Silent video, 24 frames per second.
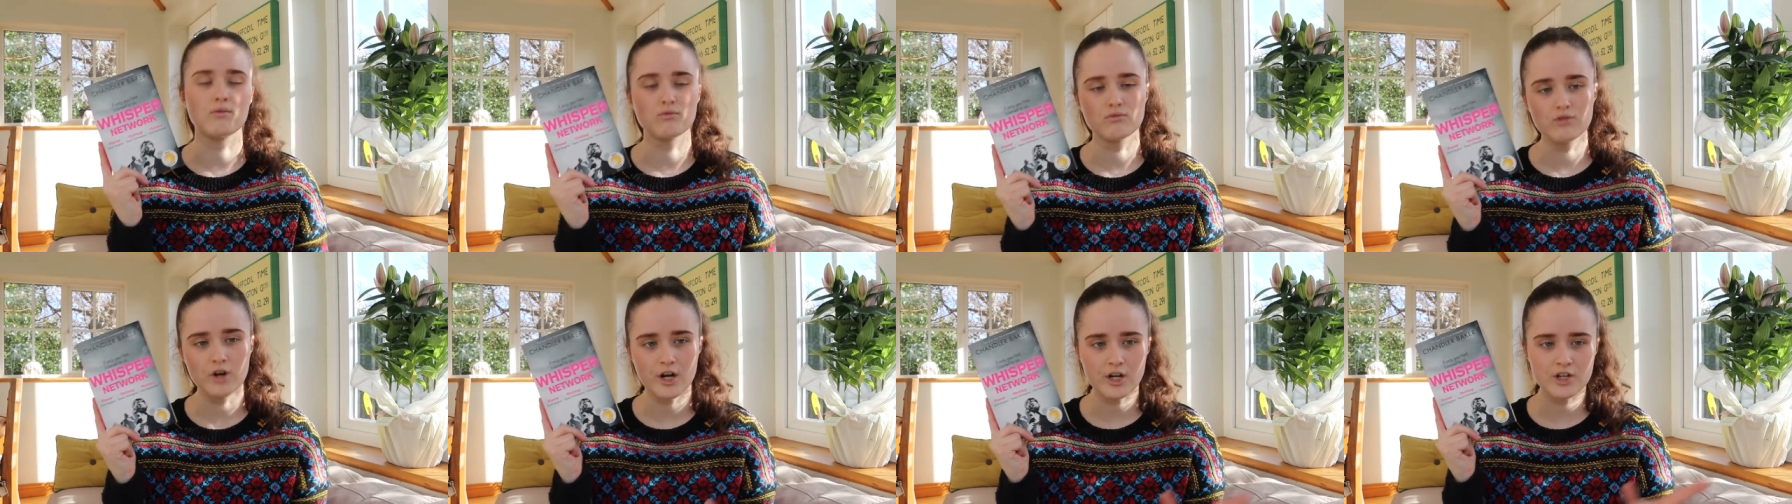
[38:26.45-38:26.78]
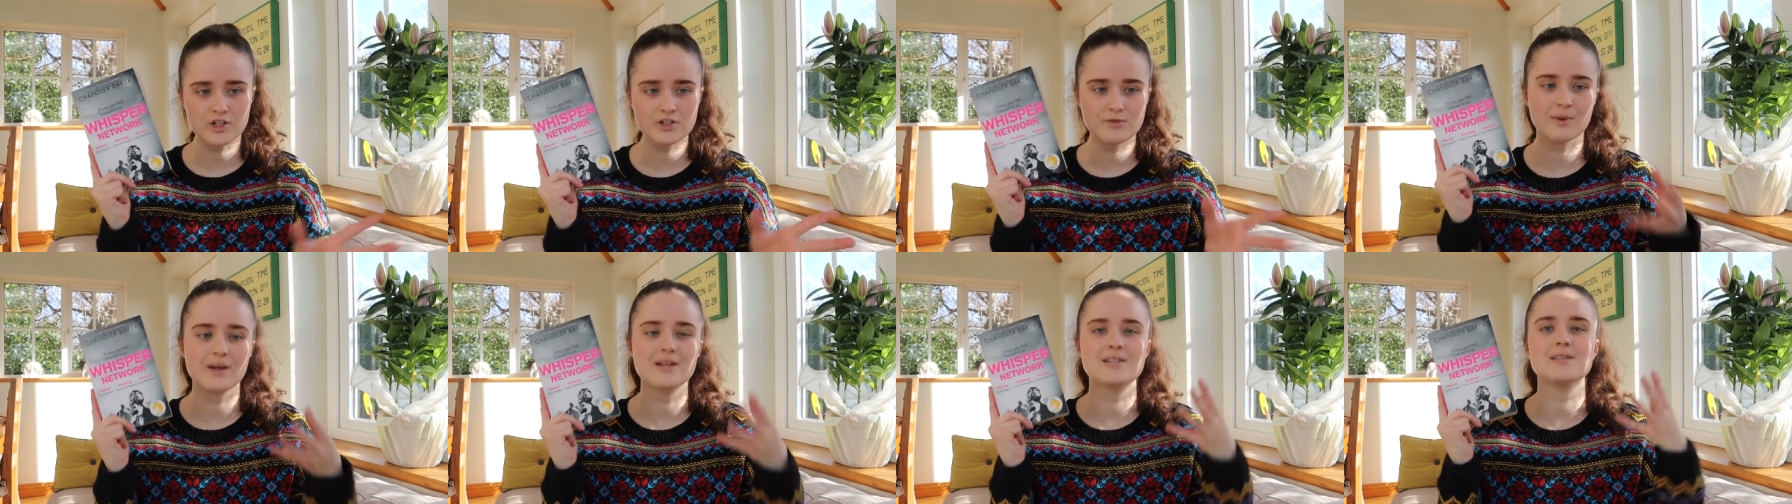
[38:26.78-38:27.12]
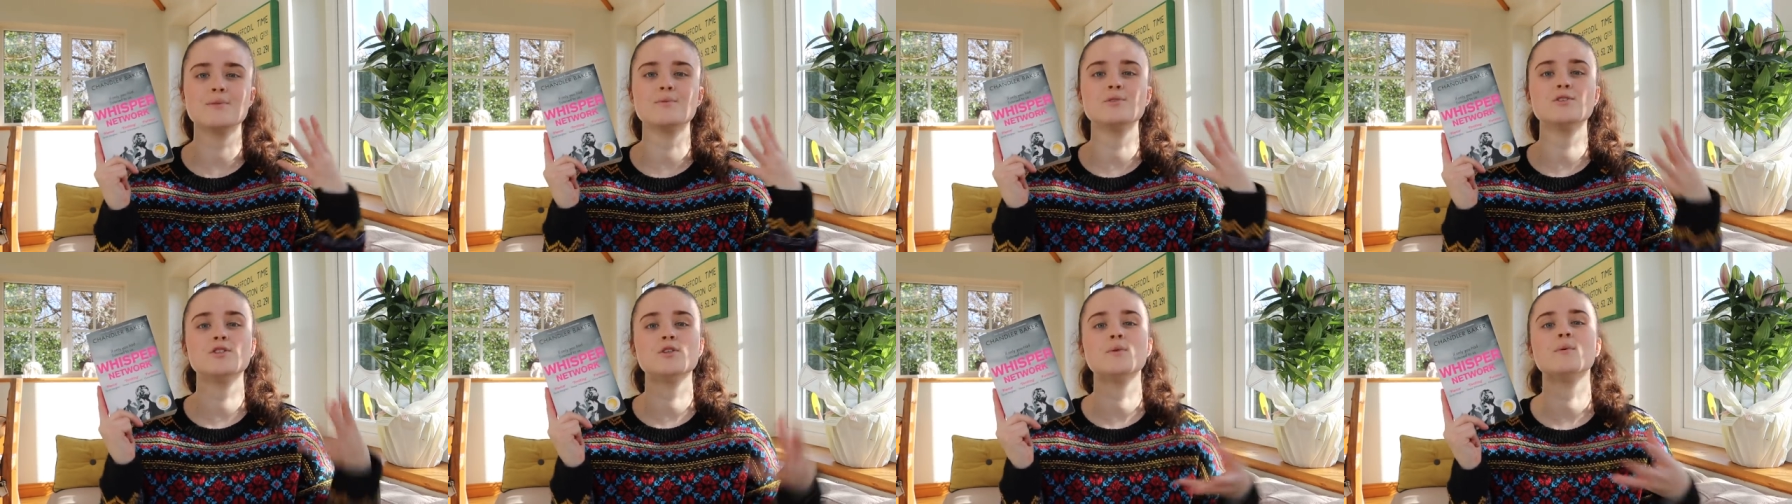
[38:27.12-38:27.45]
rushed because
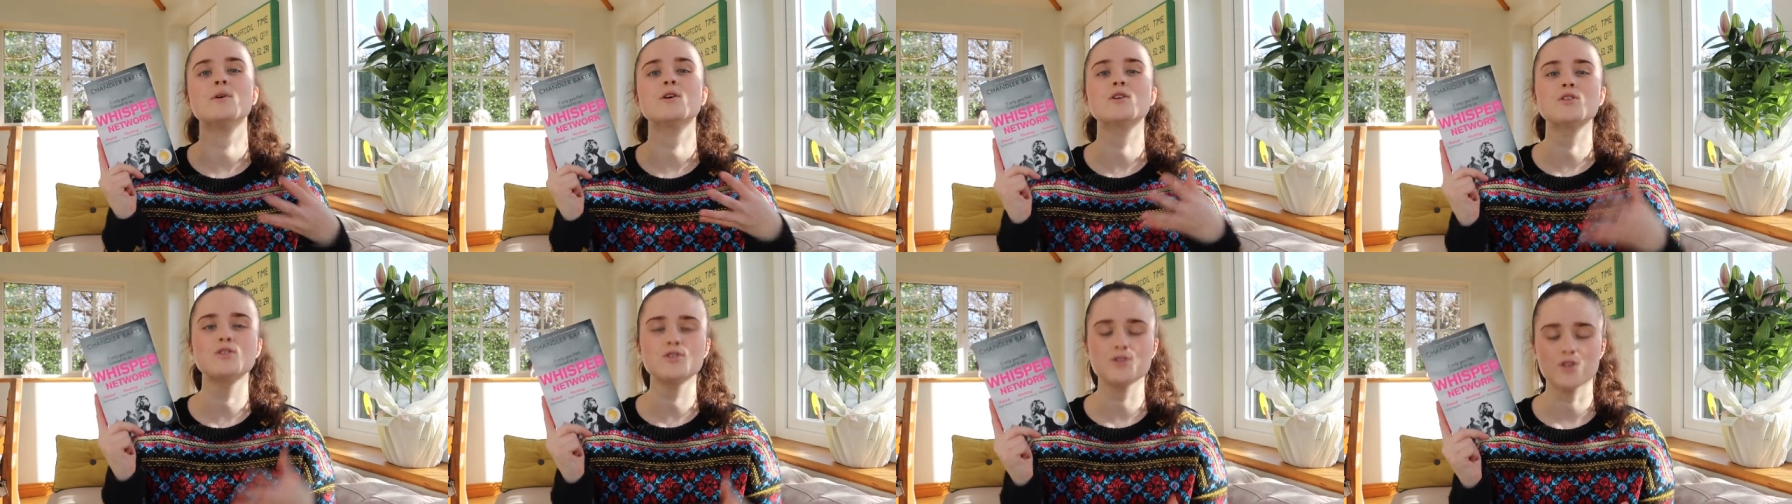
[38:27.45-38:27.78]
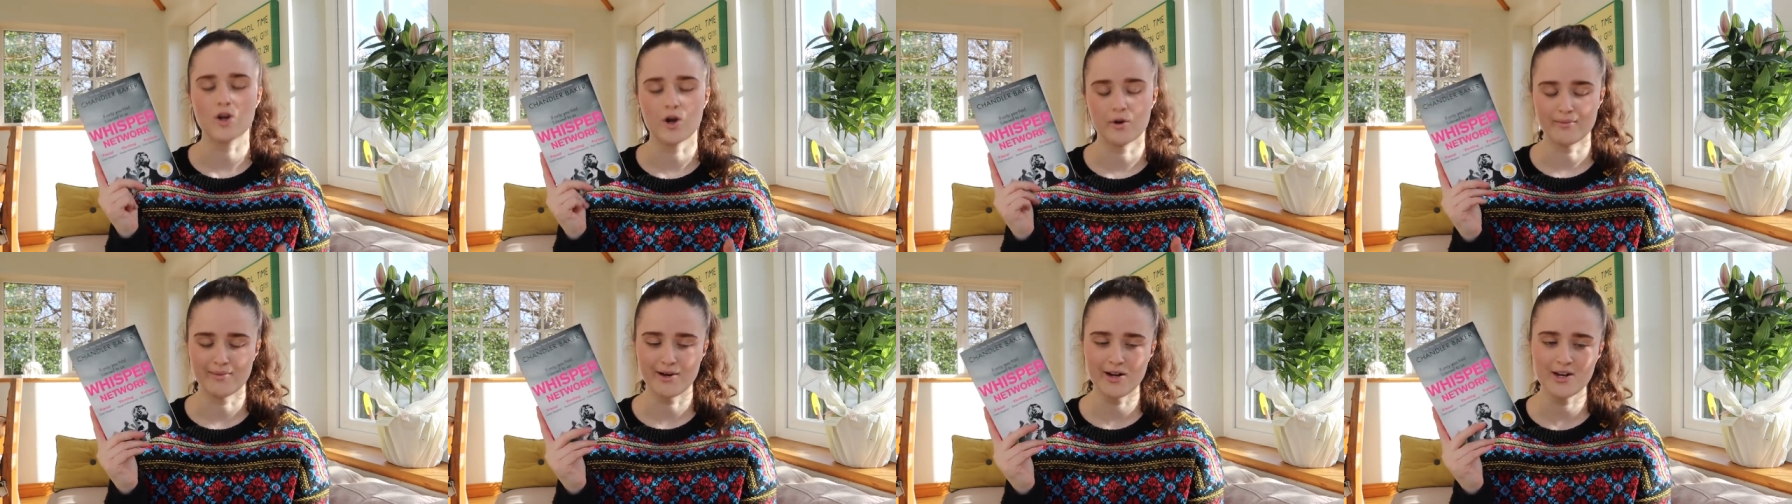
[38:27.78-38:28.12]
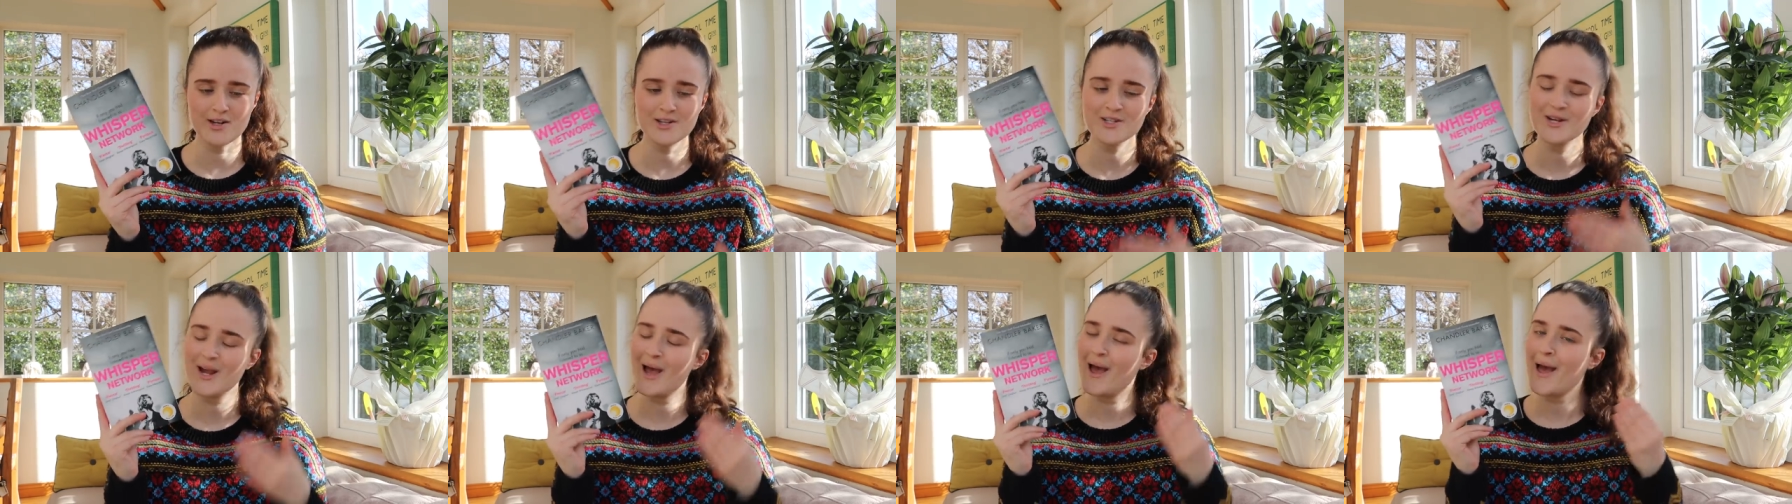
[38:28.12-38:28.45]
it was doing so
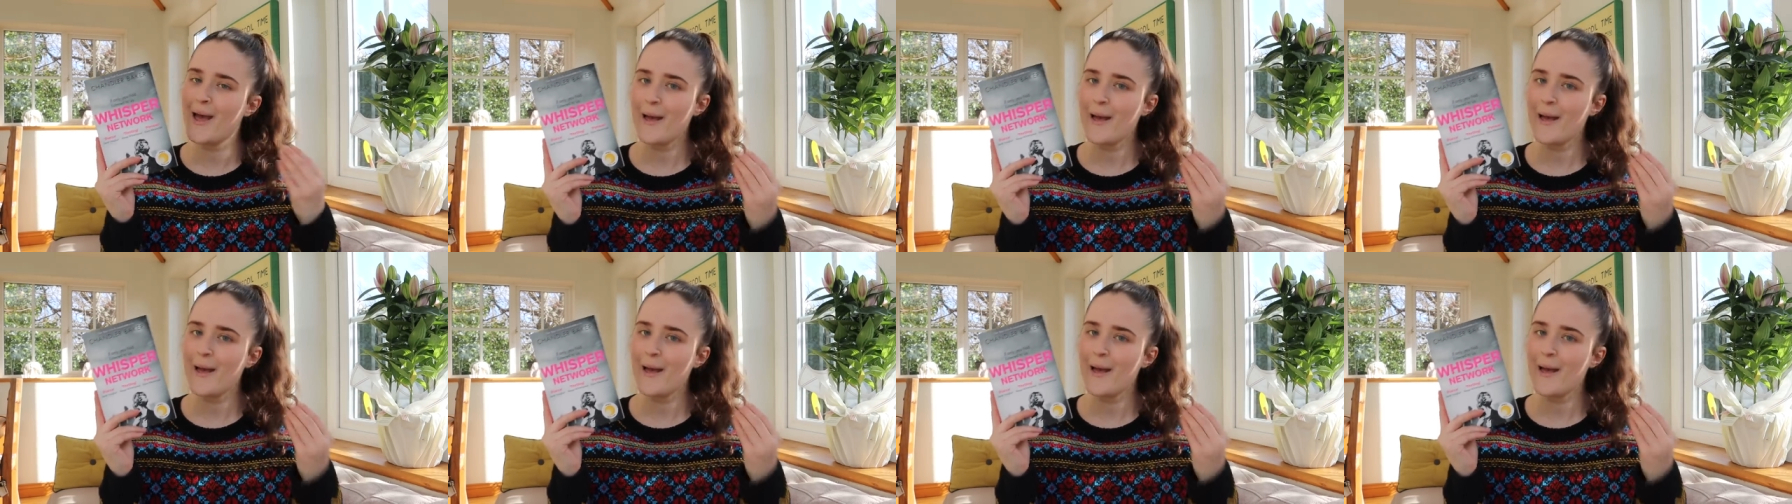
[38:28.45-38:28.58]
much,